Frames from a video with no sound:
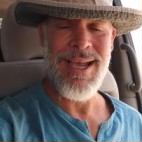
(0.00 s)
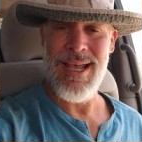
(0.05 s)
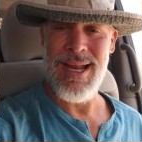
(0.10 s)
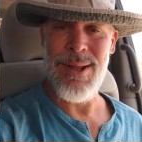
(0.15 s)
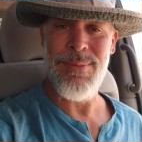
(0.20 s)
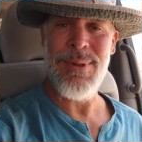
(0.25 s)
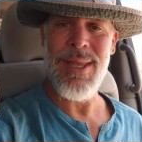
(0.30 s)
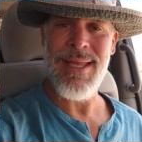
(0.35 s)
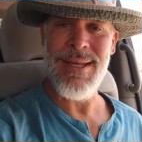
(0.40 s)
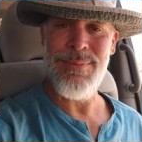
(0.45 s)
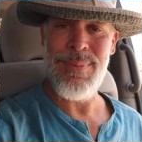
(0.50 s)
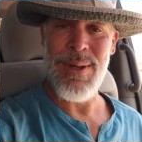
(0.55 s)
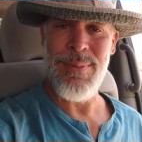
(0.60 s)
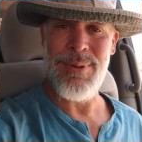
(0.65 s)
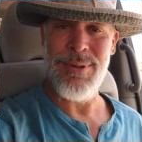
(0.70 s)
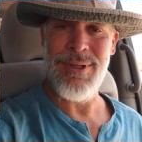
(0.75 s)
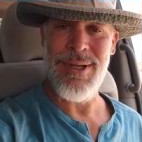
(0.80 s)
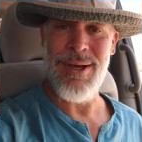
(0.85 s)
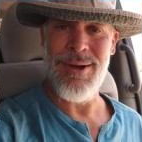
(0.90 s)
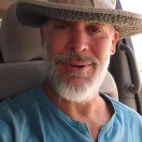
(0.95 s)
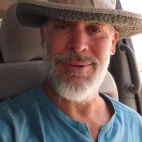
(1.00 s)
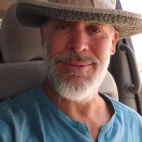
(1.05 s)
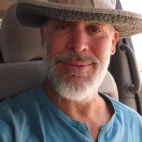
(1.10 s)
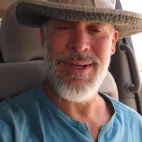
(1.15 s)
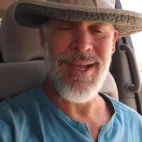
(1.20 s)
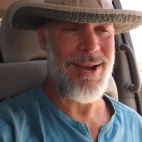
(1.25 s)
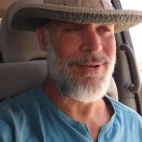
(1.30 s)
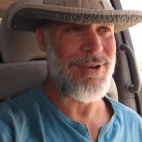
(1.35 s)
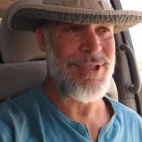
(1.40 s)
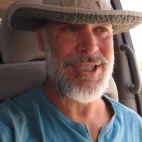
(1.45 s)
And I'm letting people know
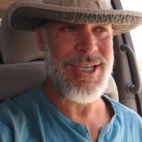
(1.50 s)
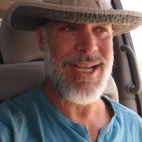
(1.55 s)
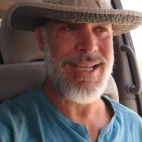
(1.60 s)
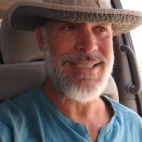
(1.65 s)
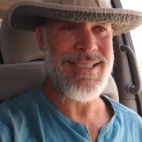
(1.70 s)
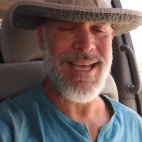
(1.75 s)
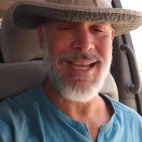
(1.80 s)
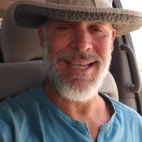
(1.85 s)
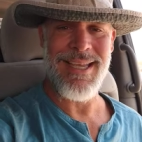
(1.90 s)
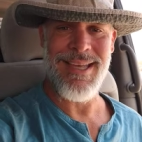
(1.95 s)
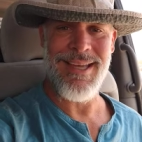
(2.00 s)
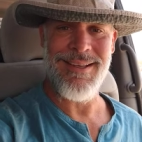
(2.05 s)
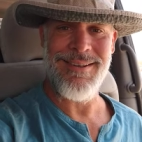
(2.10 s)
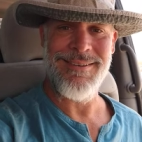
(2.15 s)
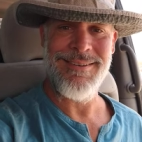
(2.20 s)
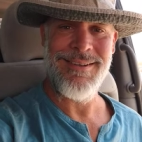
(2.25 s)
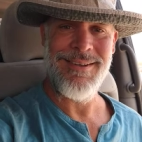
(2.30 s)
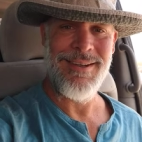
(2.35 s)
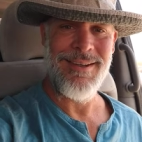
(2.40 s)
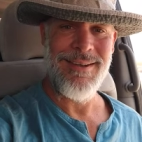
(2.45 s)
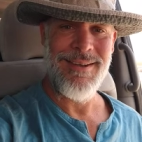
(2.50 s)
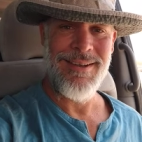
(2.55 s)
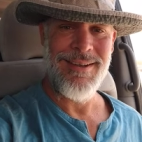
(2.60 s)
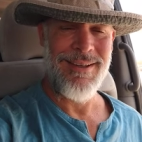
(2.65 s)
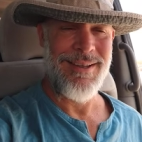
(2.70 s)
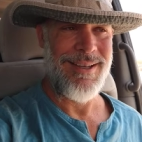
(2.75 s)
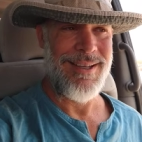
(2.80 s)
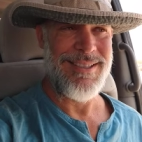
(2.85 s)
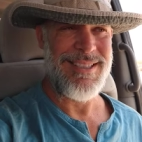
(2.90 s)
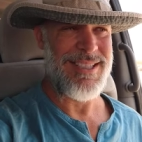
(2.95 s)
every chance I get.
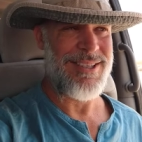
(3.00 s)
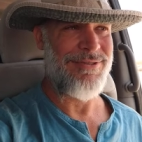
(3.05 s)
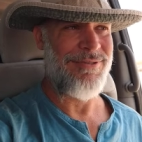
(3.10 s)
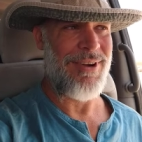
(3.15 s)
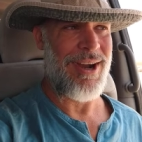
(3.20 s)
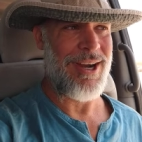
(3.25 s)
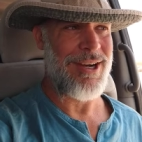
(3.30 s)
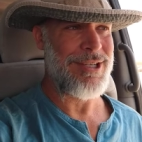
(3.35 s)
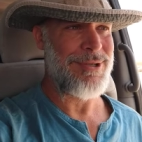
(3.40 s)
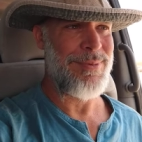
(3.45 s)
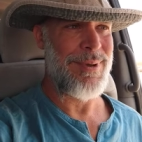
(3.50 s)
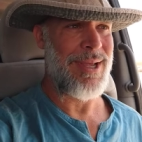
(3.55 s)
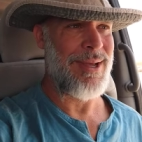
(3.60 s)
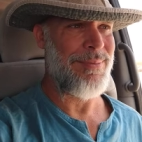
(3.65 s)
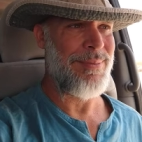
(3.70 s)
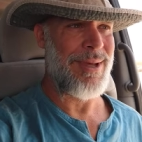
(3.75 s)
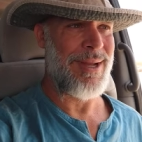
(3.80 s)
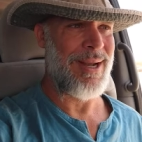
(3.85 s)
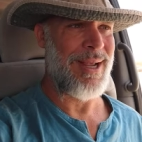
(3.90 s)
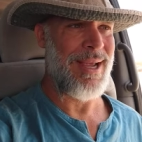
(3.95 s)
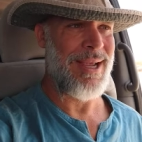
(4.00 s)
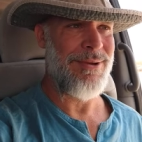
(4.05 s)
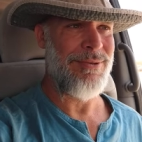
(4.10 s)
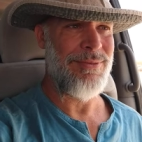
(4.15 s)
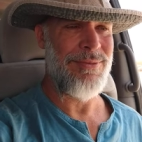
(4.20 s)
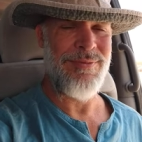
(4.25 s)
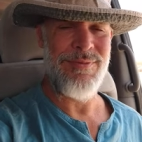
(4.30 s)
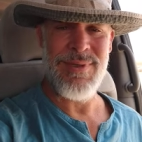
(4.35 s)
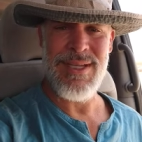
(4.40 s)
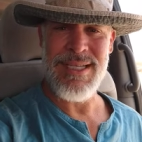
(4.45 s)
It just fires me up, man. I hate
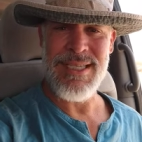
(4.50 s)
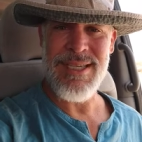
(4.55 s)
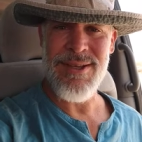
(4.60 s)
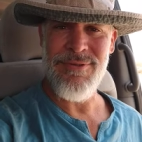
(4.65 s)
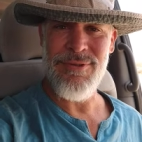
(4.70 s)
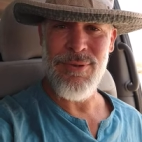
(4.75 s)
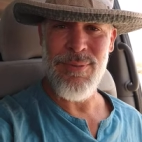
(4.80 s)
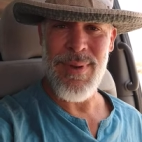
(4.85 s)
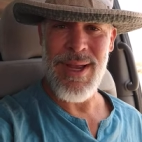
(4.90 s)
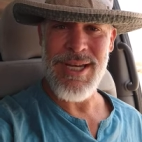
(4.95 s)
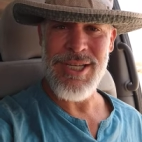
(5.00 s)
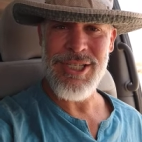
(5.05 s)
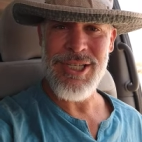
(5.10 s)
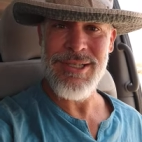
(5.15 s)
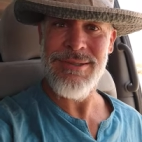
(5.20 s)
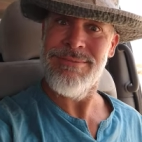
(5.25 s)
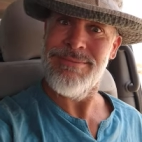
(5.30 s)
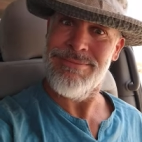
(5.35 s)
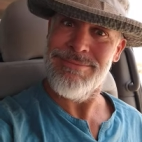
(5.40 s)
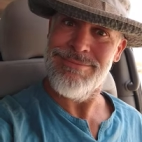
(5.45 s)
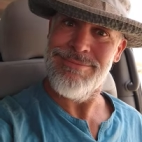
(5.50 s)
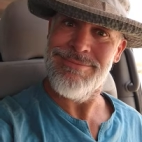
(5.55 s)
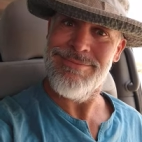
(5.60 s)
disinformation.